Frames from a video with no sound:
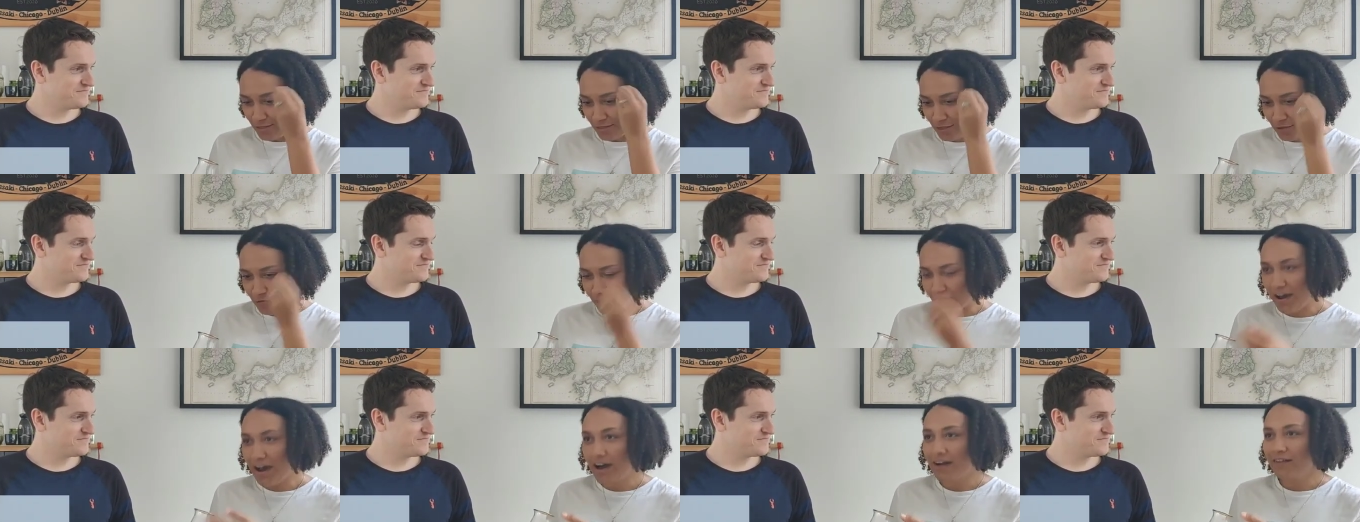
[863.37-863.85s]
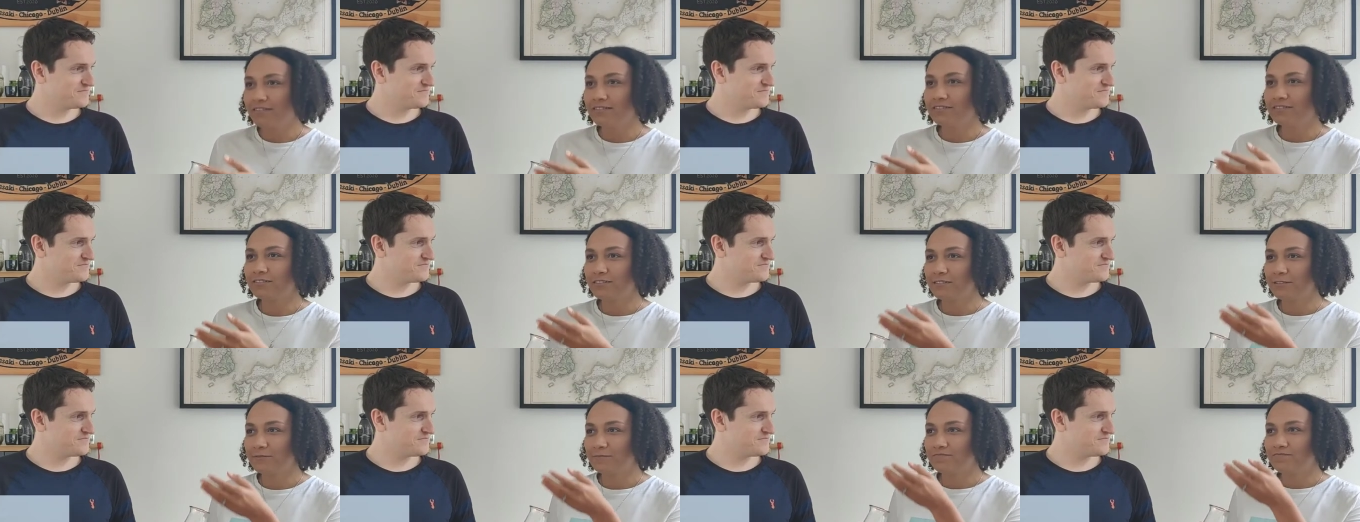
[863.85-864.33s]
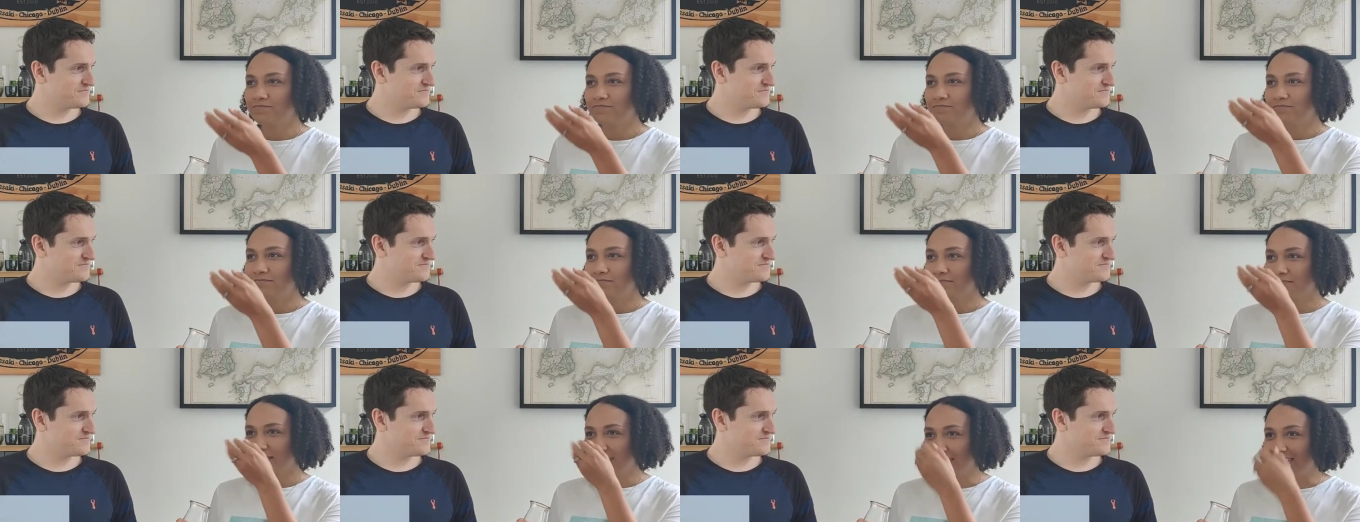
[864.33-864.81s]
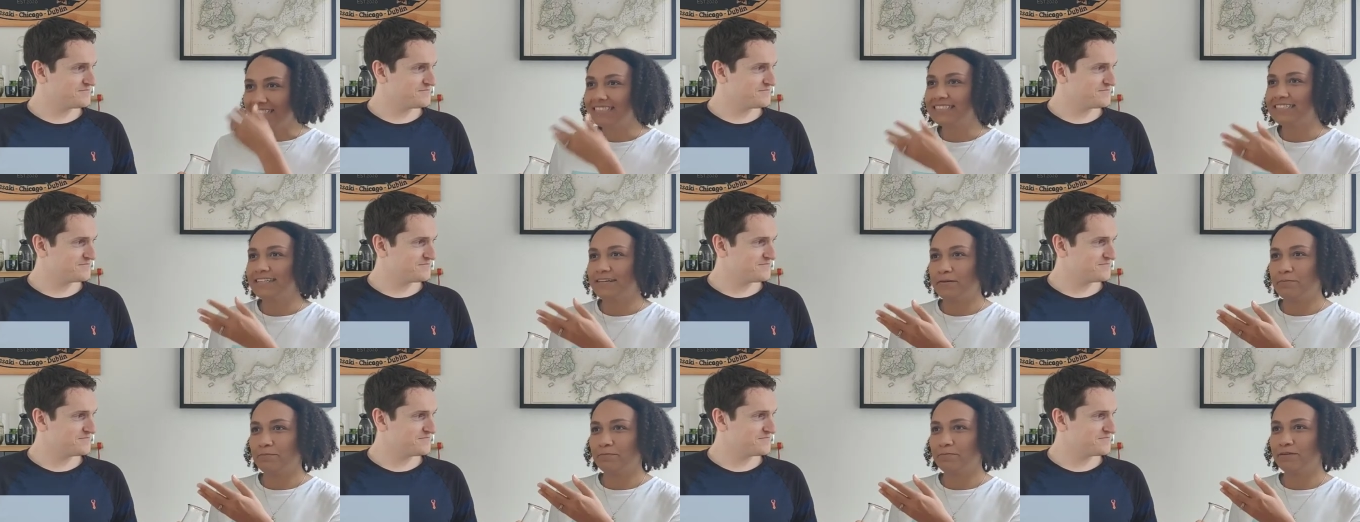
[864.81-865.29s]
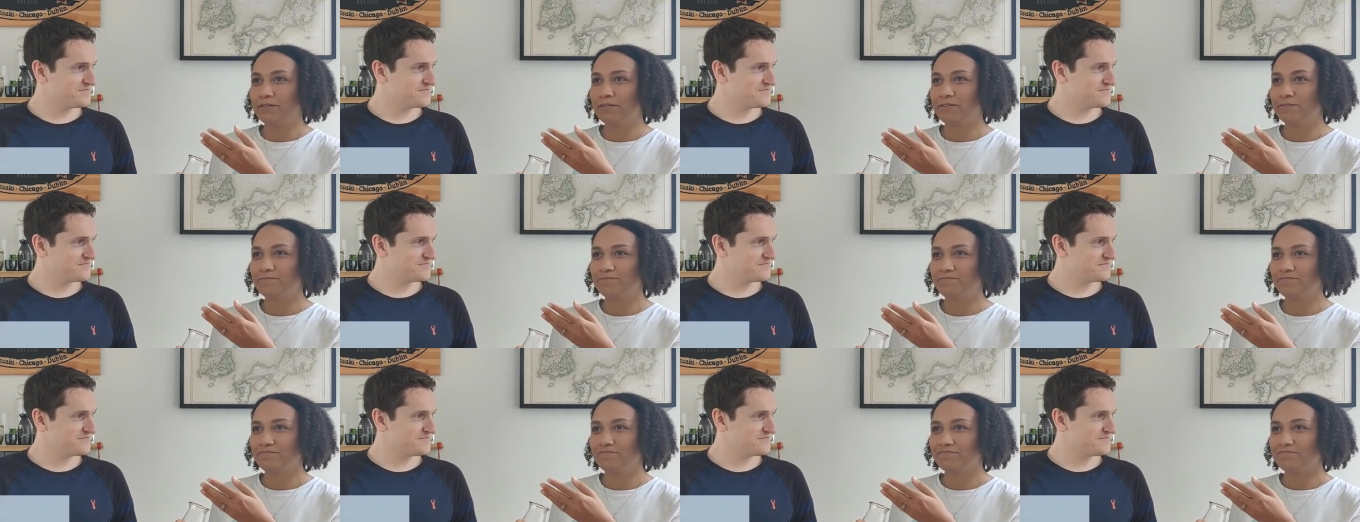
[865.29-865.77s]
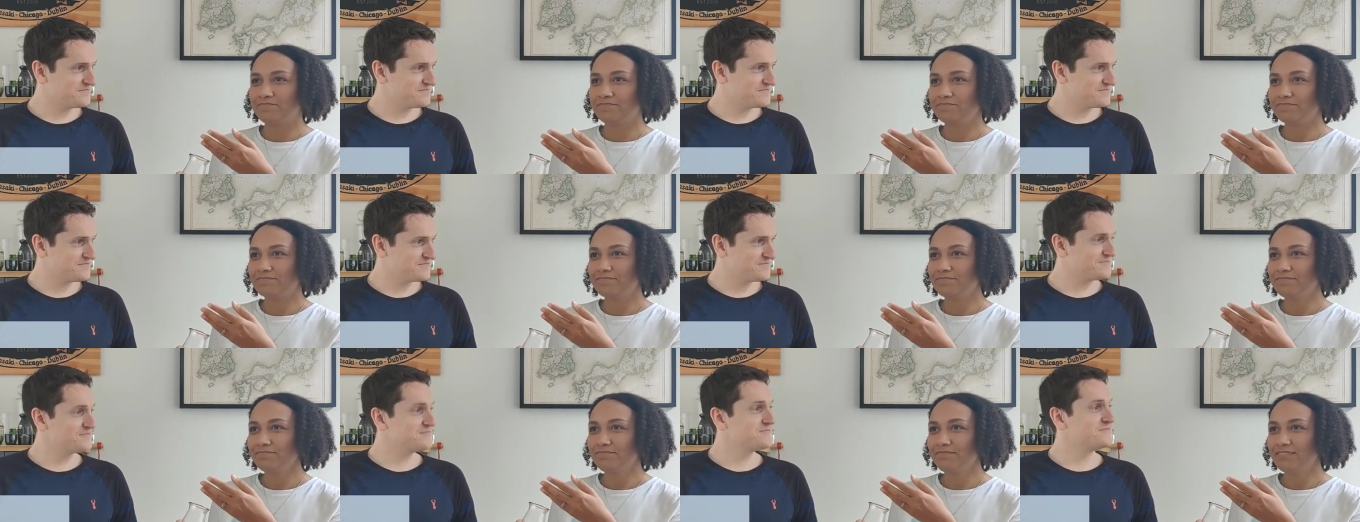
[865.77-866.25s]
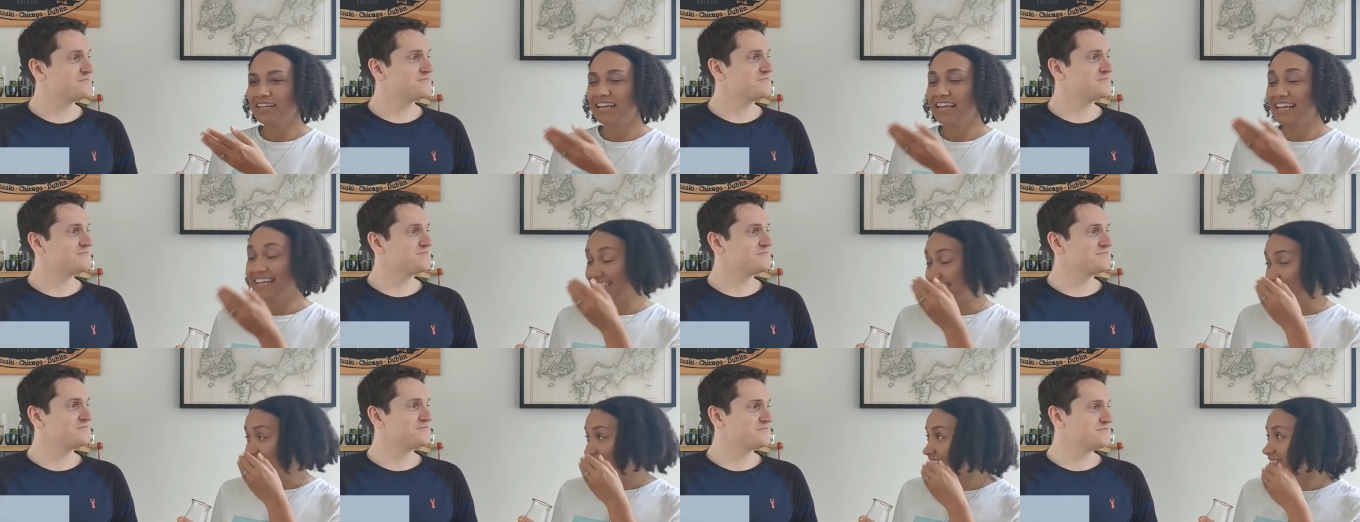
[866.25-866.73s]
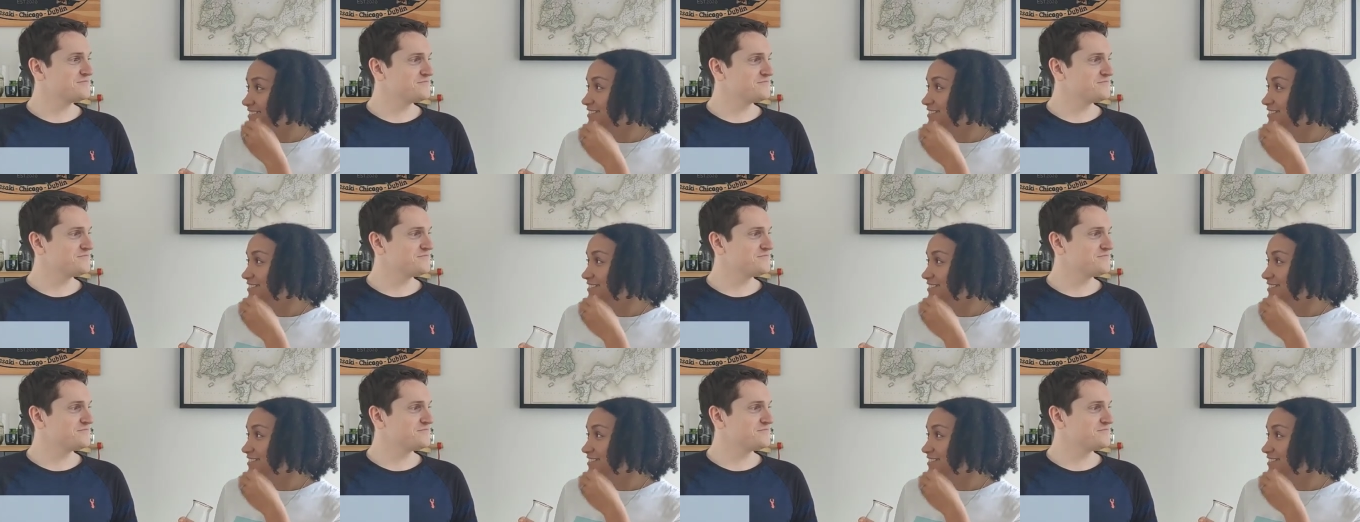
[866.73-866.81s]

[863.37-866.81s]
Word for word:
Speaker 1: throughout the sip, it is